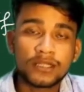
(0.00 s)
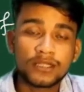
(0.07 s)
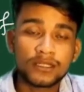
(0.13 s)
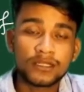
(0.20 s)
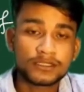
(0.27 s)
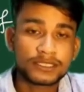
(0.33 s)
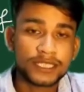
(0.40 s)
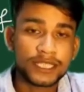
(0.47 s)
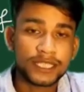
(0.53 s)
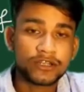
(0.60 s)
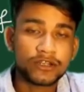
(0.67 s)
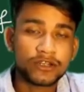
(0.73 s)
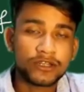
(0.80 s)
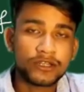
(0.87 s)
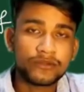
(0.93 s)
second
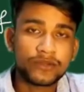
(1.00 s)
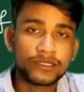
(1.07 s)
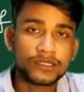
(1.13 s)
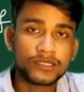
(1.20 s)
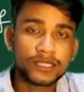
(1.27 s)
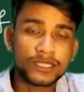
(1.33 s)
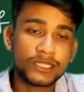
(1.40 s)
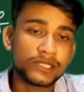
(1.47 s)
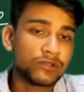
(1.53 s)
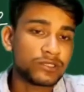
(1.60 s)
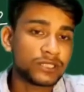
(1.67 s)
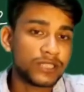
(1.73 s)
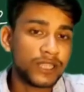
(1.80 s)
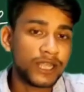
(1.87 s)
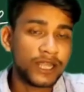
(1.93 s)
order differential
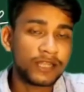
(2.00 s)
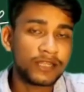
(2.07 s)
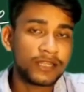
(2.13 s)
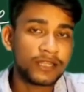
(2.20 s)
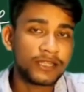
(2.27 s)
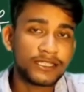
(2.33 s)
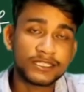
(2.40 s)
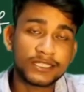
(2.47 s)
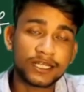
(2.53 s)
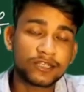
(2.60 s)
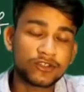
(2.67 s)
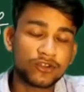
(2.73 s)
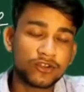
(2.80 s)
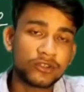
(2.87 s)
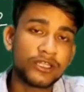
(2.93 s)
equation and the result
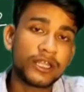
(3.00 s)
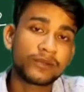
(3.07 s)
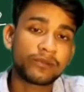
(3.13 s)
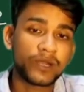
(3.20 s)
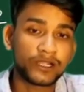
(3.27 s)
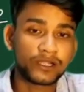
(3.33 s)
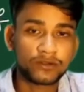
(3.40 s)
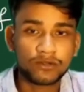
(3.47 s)
on that part.